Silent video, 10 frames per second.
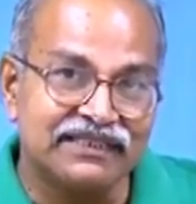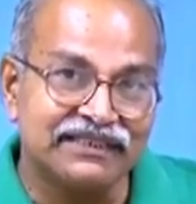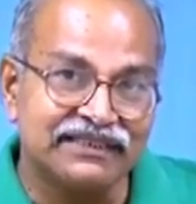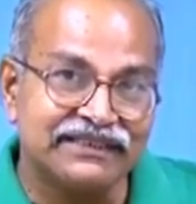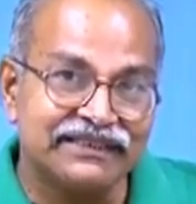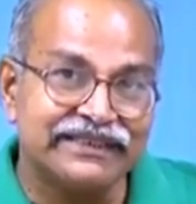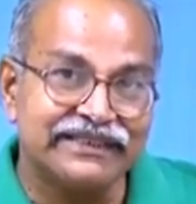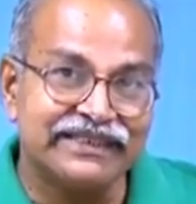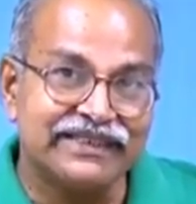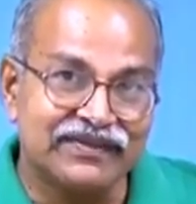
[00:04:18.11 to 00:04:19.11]
in
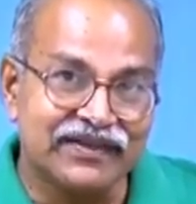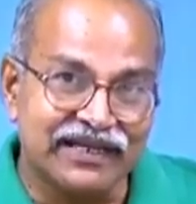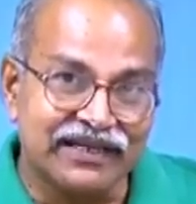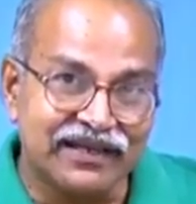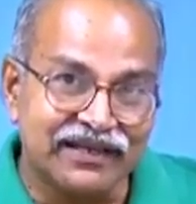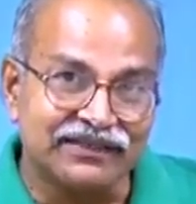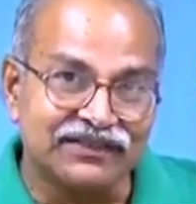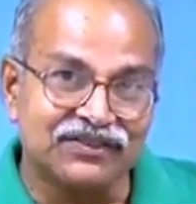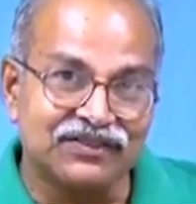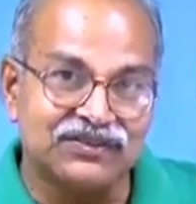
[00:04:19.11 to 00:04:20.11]
straight
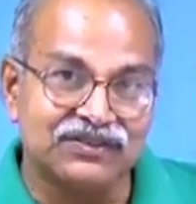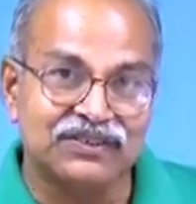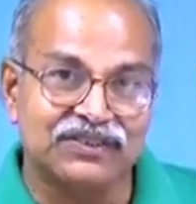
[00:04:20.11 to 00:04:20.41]
lines.